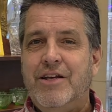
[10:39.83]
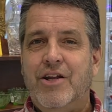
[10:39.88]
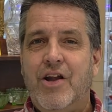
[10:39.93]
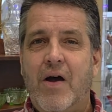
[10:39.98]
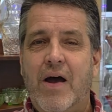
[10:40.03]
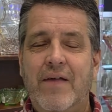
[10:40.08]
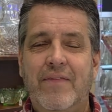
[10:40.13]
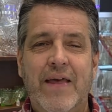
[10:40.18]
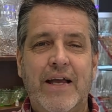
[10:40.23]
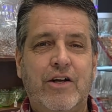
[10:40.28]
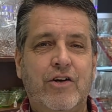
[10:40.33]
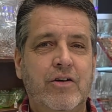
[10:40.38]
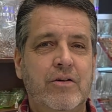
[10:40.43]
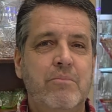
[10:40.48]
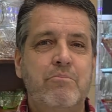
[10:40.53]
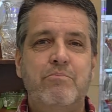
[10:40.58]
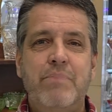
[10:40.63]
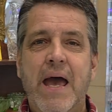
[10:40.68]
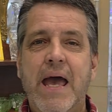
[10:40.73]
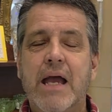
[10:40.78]
You know, and they
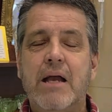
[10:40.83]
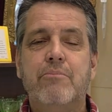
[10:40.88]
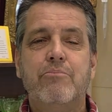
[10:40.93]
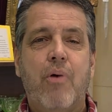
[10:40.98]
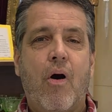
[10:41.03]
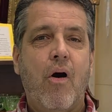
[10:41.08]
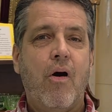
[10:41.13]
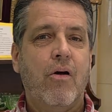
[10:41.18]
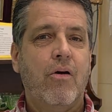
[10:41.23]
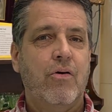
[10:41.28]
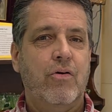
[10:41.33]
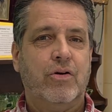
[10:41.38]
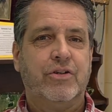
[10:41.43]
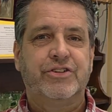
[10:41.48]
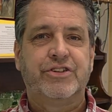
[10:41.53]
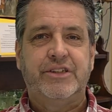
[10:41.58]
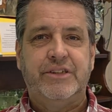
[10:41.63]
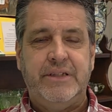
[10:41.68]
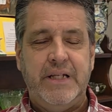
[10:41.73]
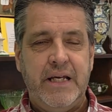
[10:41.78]
couldn't beg, borrow, or
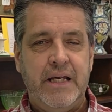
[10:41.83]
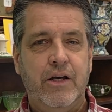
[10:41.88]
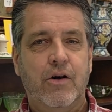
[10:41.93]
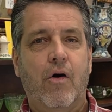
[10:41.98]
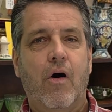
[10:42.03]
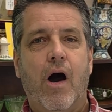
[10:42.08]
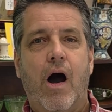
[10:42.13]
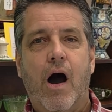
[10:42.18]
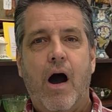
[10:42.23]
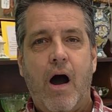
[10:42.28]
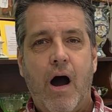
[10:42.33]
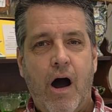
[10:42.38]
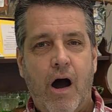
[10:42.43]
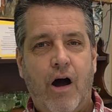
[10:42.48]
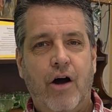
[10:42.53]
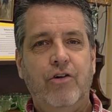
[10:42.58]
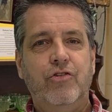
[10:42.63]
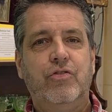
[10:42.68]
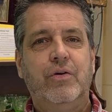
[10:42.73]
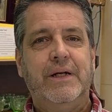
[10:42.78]
steal
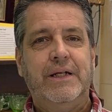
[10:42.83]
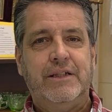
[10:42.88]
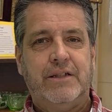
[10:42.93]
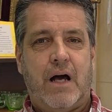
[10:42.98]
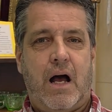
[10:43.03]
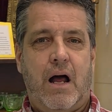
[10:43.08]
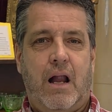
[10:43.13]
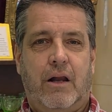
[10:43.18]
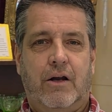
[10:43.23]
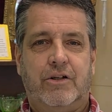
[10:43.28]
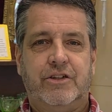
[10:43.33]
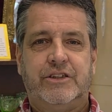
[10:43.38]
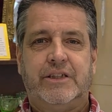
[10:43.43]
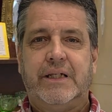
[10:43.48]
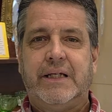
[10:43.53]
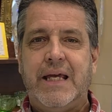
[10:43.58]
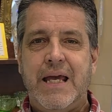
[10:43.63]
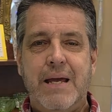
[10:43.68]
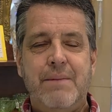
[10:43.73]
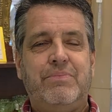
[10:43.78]
$100
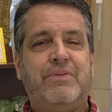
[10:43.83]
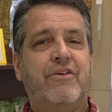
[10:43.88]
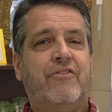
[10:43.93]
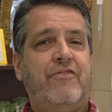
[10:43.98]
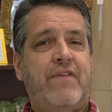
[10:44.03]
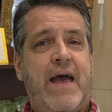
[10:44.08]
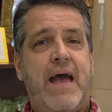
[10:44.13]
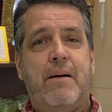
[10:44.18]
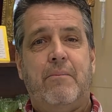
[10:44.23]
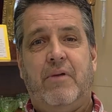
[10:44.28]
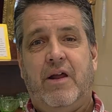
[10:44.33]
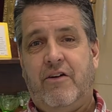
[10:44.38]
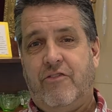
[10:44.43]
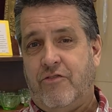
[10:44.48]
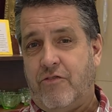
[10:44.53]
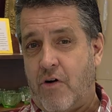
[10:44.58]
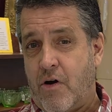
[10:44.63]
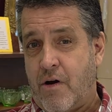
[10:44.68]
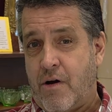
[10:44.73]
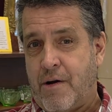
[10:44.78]
to keep the family
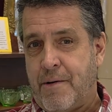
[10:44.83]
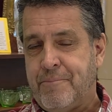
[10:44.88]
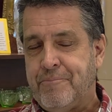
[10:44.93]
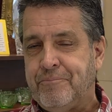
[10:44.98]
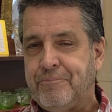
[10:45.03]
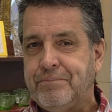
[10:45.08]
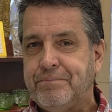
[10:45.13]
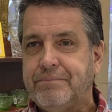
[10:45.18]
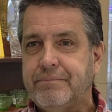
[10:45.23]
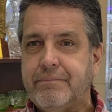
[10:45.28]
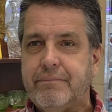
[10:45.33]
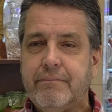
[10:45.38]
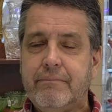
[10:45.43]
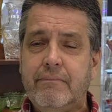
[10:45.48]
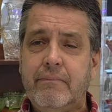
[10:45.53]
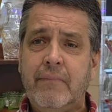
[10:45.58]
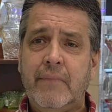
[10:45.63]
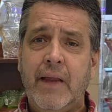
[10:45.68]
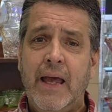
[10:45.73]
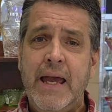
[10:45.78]
farm.
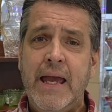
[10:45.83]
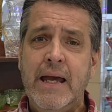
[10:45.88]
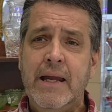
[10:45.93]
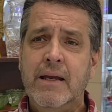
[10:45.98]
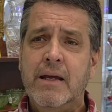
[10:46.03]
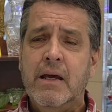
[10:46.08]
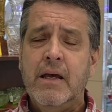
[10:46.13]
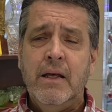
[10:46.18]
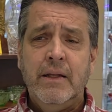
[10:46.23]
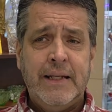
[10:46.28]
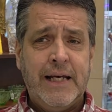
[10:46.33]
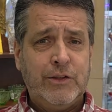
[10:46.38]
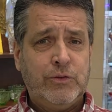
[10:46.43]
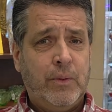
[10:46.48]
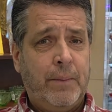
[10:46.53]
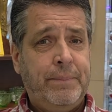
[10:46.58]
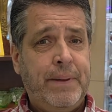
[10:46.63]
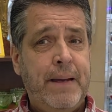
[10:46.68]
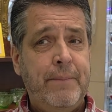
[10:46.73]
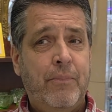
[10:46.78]
And that's
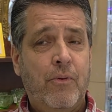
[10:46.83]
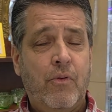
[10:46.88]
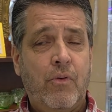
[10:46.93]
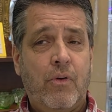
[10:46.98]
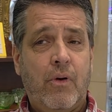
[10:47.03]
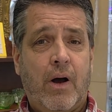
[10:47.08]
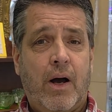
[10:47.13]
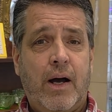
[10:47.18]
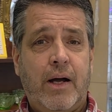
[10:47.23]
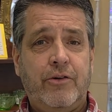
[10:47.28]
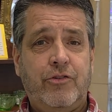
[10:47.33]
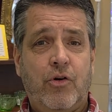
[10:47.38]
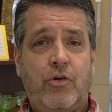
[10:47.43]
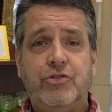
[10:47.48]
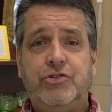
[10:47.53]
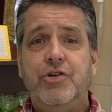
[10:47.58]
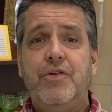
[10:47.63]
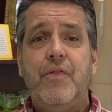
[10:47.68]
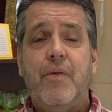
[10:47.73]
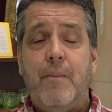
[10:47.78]
what people
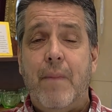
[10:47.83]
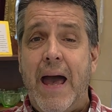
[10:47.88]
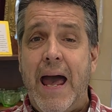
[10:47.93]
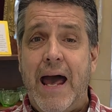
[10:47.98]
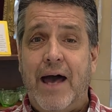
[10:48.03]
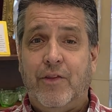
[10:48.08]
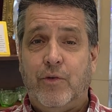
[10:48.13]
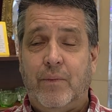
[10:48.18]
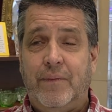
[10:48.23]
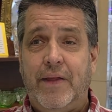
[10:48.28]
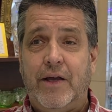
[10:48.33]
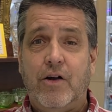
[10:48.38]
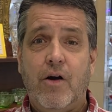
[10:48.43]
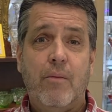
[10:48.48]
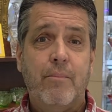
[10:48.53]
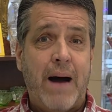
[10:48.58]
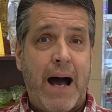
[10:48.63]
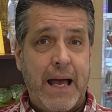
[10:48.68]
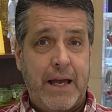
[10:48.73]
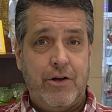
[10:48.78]
don't do the math when they
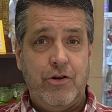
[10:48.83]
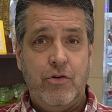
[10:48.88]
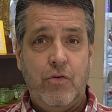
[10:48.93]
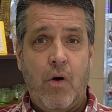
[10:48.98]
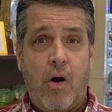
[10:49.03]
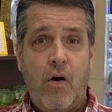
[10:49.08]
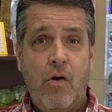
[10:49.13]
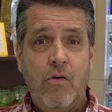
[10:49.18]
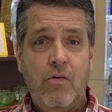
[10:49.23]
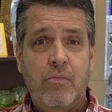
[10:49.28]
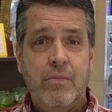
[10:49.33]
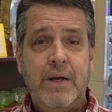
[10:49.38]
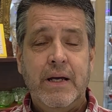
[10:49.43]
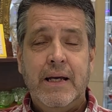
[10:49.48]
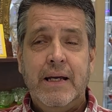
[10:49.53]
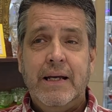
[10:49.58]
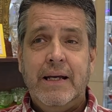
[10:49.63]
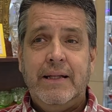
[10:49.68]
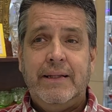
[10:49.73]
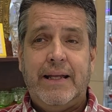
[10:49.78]
go buy a new home.
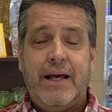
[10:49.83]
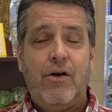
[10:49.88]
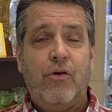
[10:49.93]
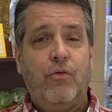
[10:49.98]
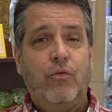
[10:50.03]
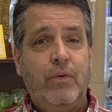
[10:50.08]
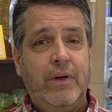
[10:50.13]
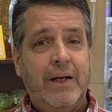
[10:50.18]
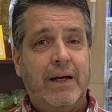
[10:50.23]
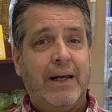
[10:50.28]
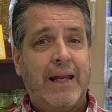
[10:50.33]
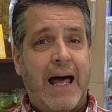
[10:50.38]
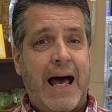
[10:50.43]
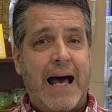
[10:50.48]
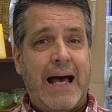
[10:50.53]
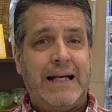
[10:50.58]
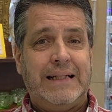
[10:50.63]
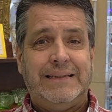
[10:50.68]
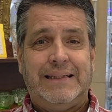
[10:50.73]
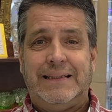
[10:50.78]
They don't
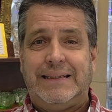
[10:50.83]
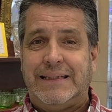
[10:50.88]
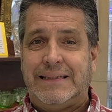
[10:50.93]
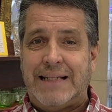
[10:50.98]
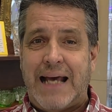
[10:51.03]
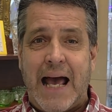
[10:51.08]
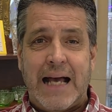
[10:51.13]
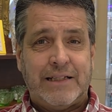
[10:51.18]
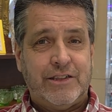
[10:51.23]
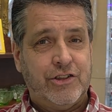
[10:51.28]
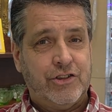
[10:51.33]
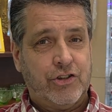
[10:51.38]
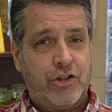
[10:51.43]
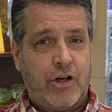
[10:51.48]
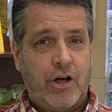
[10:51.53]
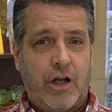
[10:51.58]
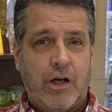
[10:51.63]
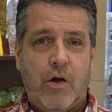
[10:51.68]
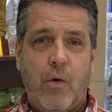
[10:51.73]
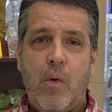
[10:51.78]
realize that the taxes are
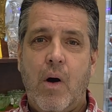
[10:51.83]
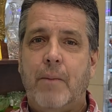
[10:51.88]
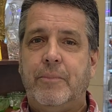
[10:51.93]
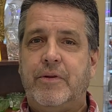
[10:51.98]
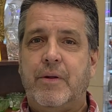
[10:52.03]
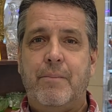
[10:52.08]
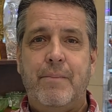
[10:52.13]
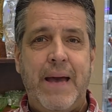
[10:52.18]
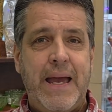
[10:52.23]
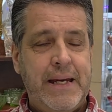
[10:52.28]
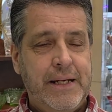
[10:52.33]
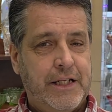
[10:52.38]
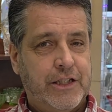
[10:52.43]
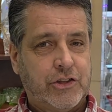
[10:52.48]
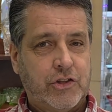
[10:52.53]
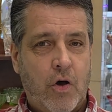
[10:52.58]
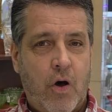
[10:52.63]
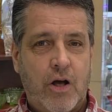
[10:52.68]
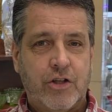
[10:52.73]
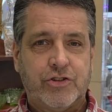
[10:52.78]
going to go up, the
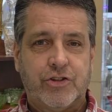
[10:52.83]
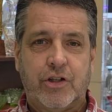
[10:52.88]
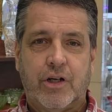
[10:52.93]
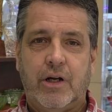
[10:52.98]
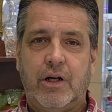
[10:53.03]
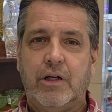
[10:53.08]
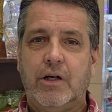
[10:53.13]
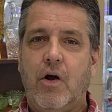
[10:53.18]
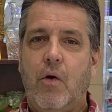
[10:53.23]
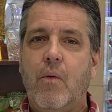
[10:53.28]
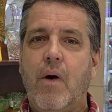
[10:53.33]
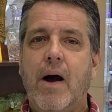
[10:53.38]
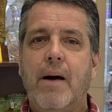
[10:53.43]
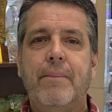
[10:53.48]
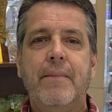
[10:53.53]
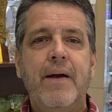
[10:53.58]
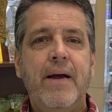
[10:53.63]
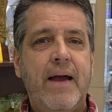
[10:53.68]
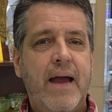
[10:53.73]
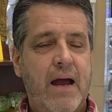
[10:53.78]
maintenance costs are going to go
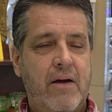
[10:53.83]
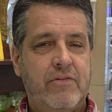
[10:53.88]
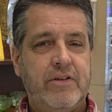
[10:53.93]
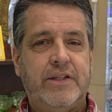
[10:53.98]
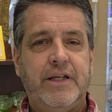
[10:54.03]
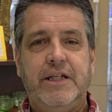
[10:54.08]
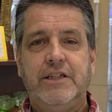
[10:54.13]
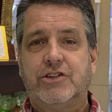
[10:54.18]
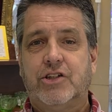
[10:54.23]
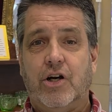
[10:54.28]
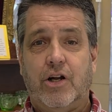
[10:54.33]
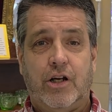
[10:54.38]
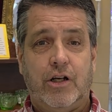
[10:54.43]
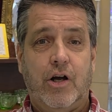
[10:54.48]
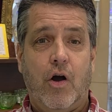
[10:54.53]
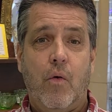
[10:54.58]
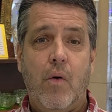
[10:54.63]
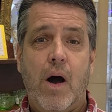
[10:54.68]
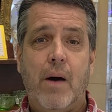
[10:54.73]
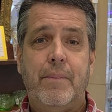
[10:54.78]
up, everything's going to
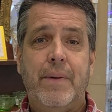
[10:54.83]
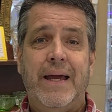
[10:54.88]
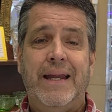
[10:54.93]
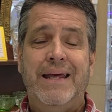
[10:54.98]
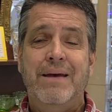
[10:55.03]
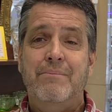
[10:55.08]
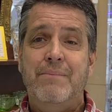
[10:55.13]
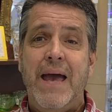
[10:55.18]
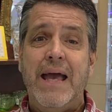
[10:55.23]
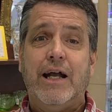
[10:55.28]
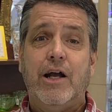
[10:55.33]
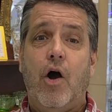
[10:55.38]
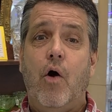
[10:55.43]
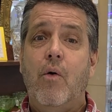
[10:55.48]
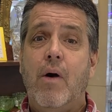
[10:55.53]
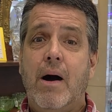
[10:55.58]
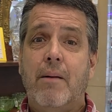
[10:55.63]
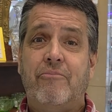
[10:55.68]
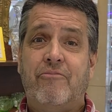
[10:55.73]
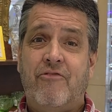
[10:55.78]
go up. And it may
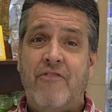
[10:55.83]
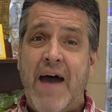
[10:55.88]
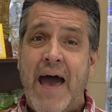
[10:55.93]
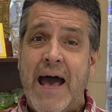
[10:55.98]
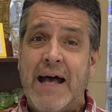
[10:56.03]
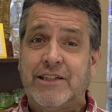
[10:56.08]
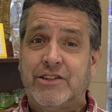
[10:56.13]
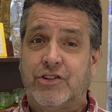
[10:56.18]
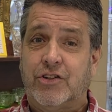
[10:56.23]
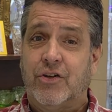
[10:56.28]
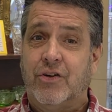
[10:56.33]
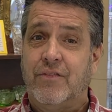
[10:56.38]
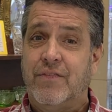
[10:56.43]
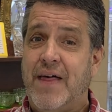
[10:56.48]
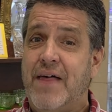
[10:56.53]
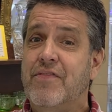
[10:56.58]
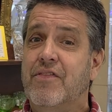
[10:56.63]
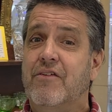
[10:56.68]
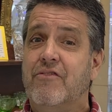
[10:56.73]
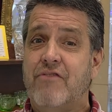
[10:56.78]
go up faster
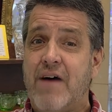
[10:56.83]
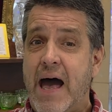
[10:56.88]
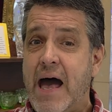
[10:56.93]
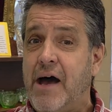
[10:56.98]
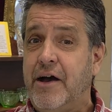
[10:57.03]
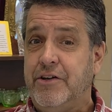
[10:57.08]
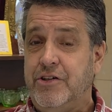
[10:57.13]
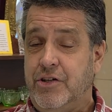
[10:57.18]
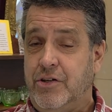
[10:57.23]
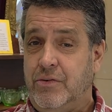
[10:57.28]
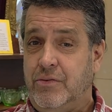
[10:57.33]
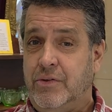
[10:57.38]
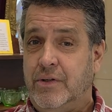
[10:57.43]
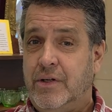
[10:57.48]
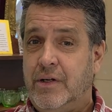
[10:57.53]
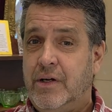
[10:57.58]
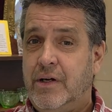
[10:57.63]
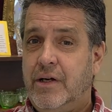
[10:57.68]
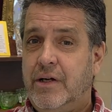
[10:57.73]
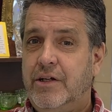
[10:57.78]
than the value.
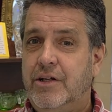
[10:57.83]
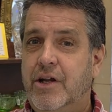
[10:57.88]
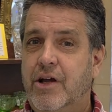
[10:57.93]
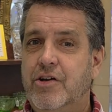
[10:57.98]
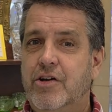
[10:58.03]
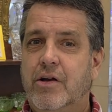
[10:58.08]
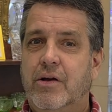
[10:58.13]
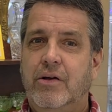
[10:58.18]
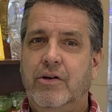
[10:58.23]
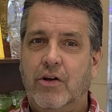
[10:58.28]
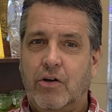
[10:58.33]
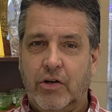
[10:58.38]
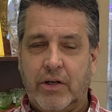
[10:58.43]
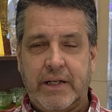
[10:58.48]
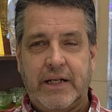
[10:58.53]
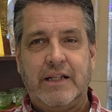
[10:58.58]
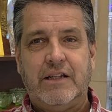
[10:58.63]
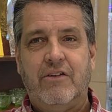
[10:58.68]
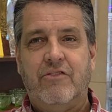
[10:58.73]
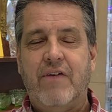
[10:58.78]
You know, you're
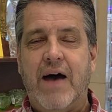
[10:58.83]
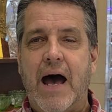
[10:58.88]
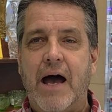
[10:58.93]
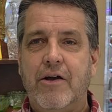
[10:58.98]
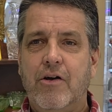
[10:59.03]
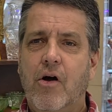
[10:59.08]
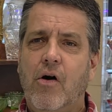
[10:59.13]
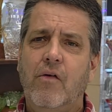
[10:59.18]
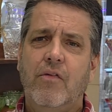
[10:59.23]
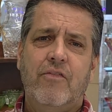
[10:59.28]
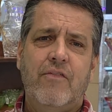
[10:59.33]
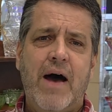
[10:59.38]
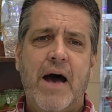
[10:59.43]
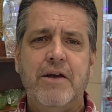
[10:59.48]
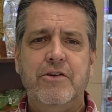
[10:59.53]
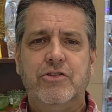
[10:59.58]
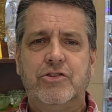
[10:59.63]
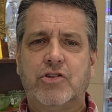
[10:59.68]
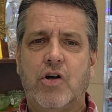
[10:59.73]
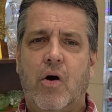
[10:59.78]
looking at the value. Oh, the value has